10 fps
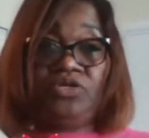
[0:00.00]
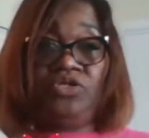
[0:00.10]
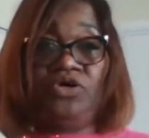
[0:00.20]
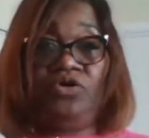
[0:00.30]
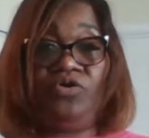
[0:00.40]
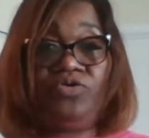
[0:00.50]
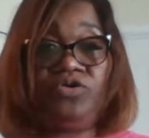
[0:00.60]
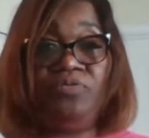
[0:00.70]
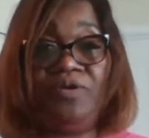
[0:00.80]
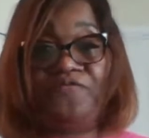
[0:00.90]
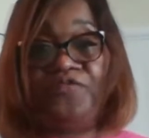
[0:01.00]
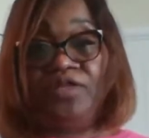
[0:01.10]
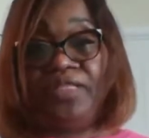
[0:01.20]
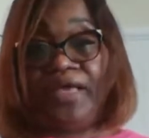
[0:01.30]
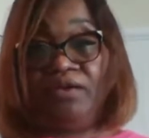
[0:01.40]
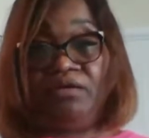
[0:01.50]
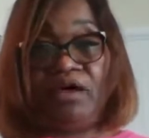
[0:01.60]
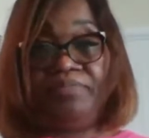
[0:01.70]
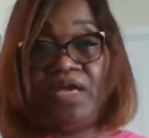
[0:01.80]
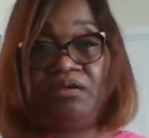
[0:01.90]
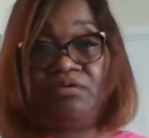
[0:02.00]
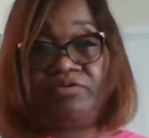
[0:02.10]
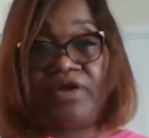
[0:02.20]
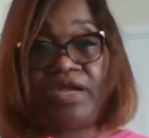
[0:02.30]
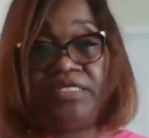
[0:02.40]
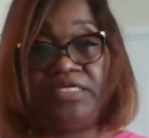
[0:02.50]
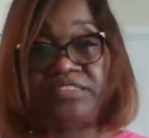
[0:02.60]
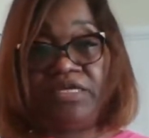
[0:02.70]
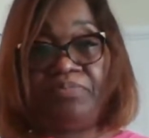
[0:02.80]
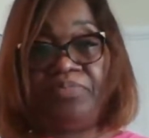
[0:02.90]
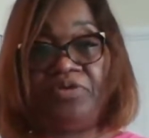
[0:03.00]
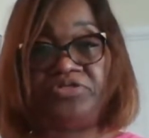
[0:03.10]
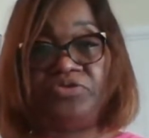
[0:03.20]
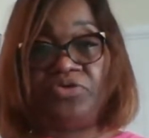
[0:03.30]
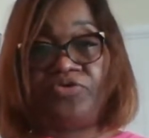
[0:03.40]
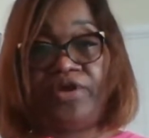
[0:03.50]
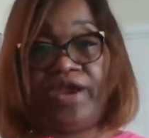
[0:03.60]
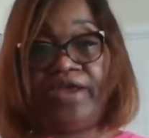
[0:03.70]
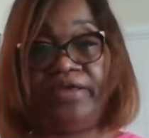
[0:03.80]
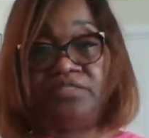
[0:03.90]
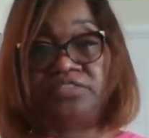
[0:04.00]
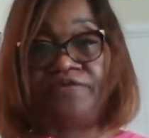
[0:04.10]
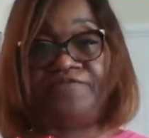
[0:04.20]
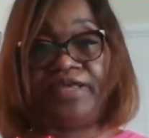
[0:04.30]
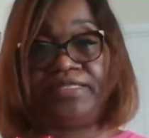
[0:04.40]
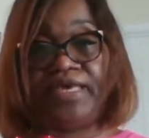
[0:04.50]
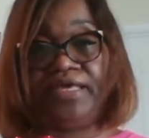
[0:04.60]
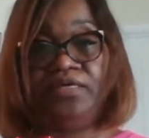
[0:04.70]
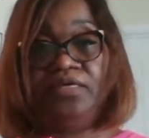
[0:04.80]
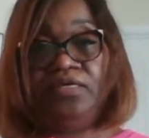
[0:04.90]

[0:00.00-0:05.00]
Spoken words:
you may feel like, oh, I'm not gonna cry because they say boys don't cry and stuff like that.